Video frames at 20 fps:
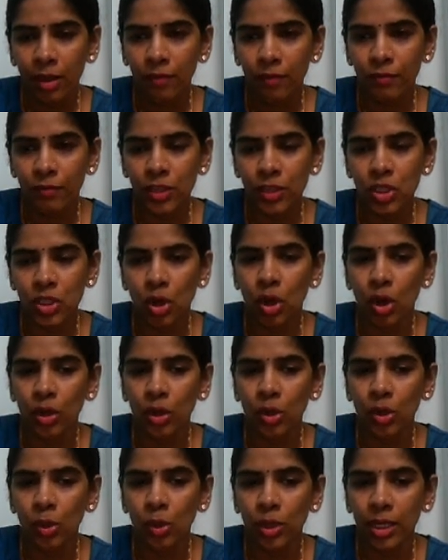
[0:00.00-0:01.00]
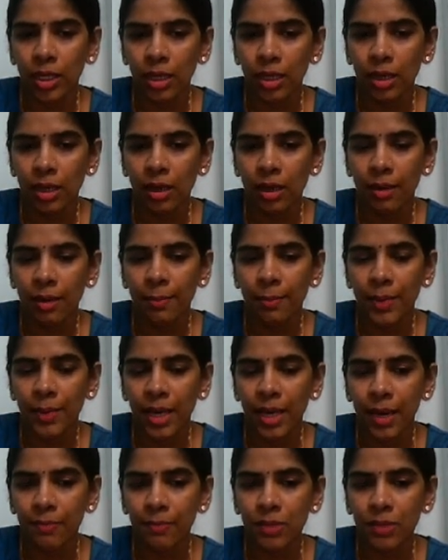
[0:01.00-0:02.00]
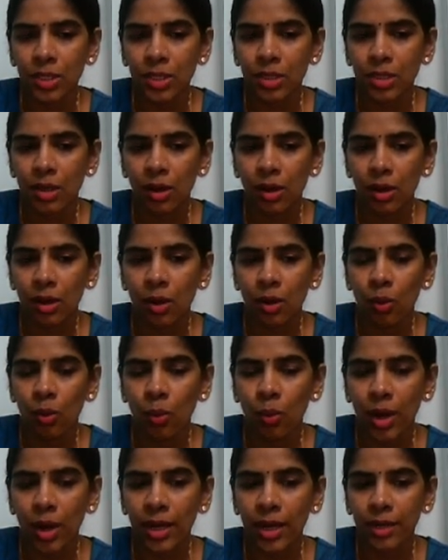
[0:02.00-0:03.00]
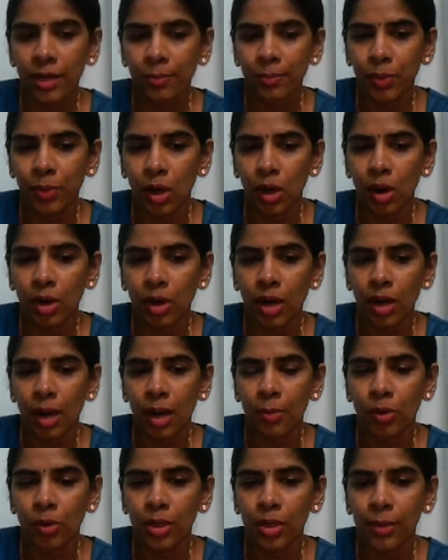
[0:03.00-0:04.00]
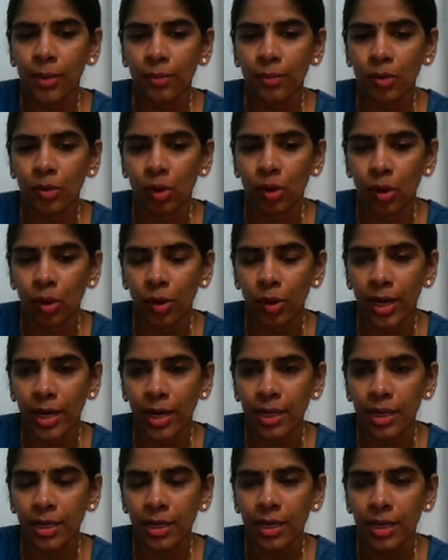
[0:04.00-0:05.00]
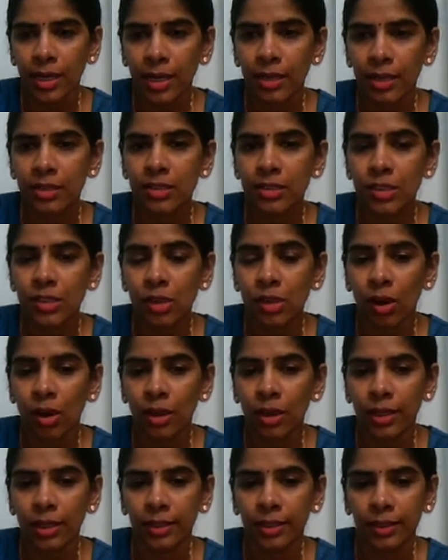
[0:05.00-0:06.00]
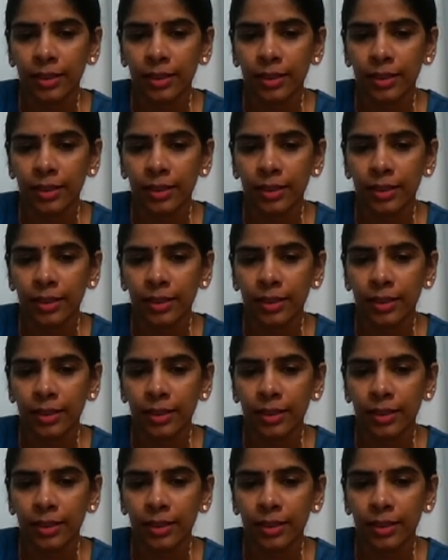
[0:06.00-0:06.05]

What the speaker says: which on cooling becomes white pure ammonium chloride solid.